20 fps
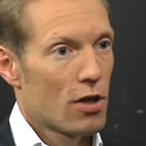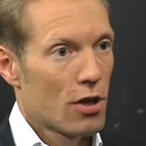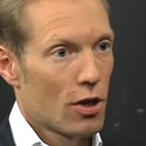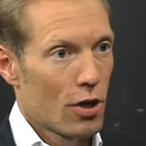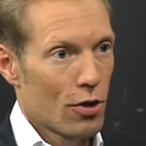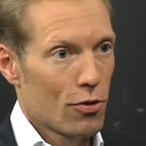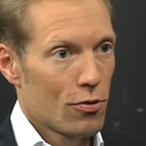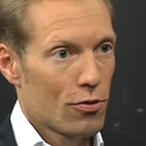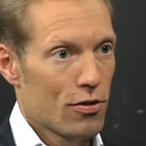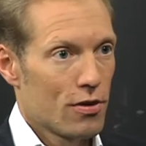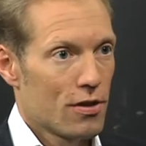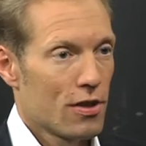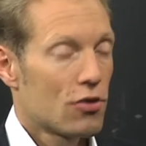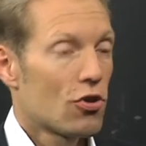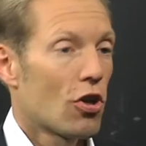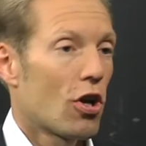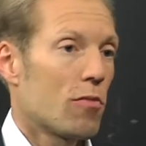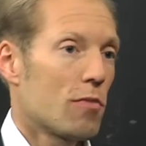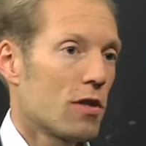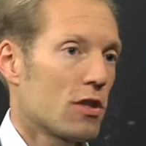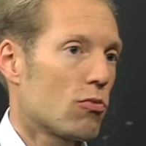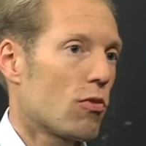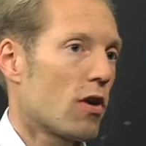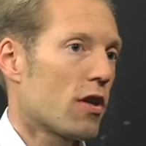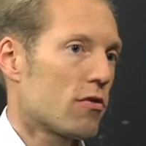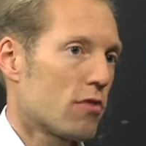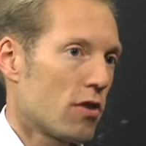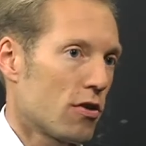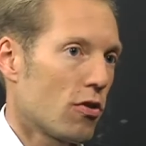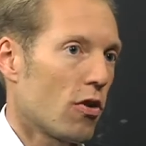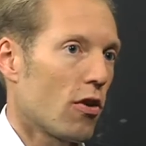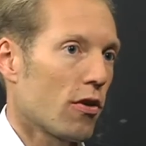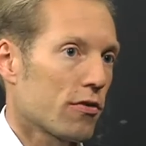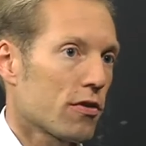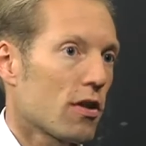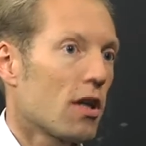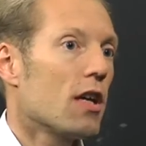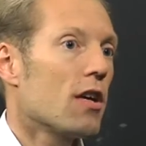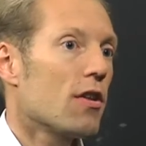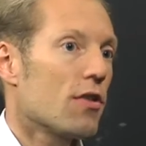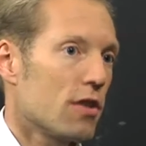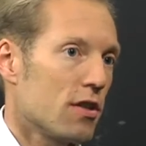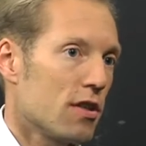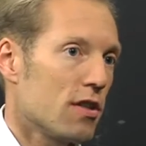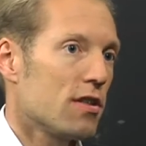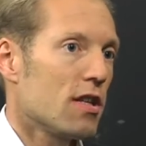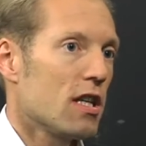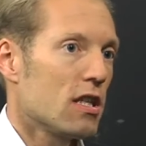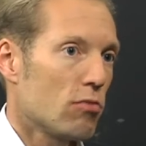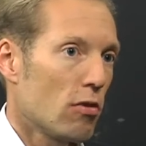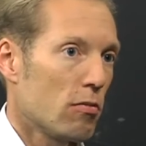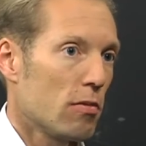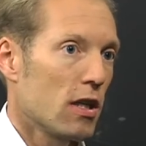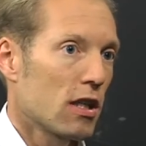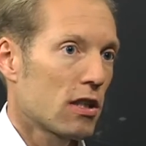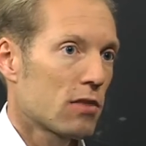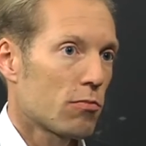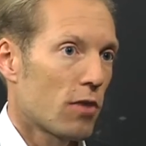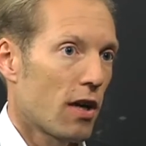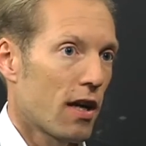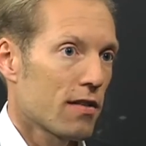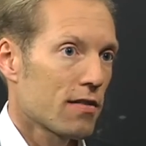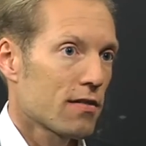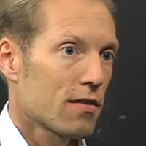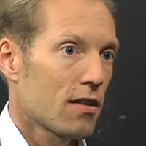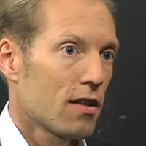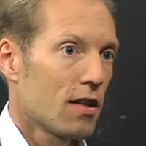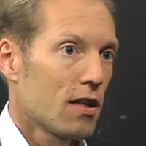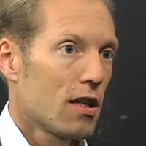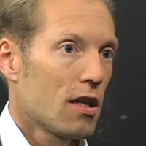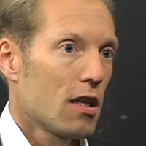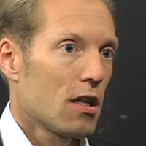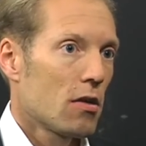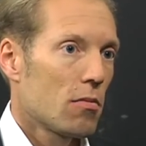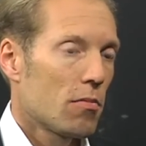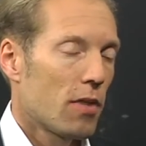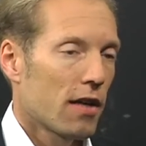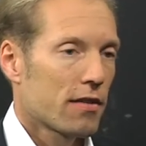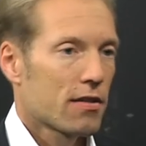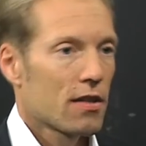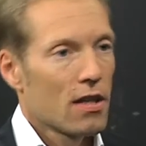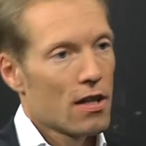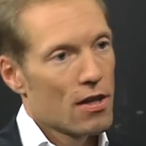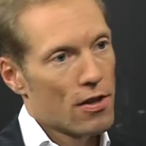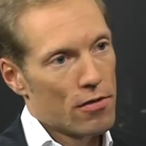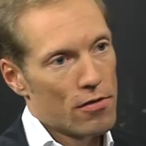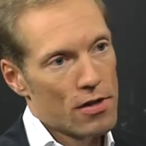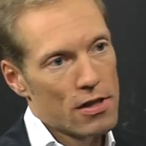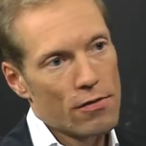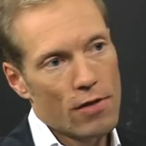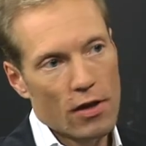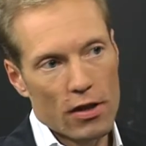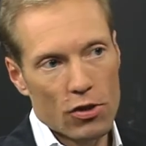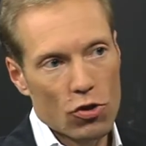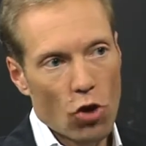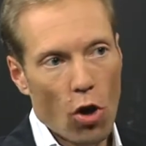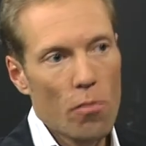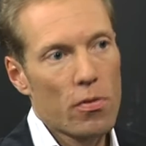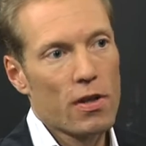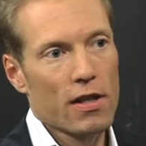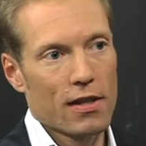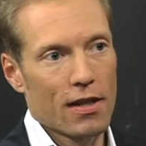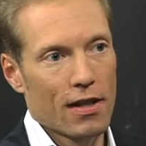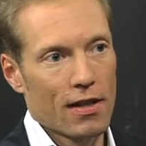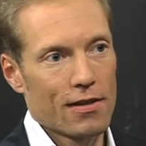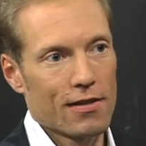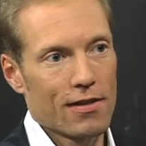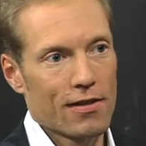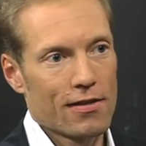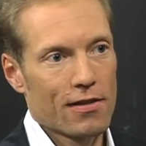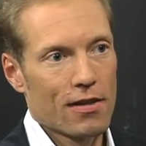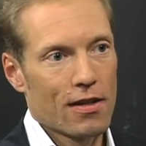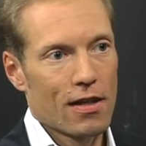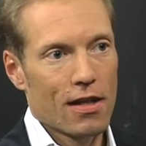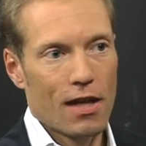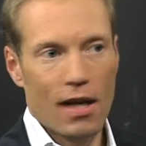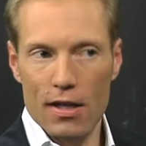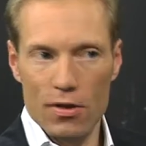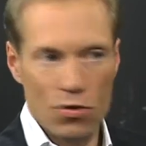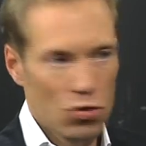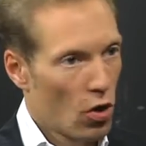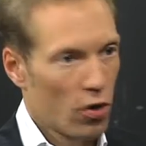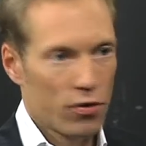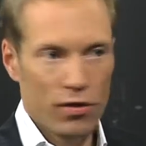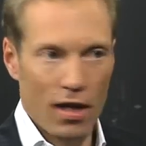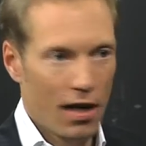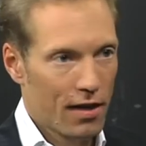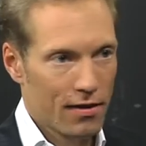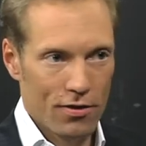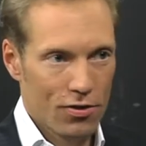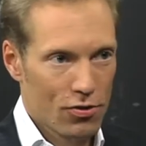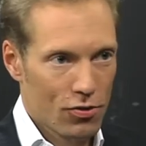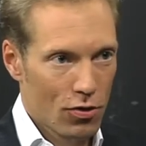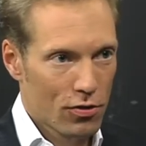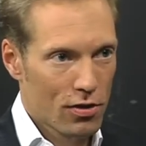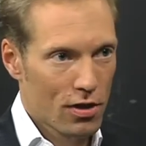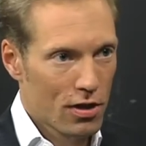alone determines whether or not the disease will be expressed. But there is a very complicated and not understood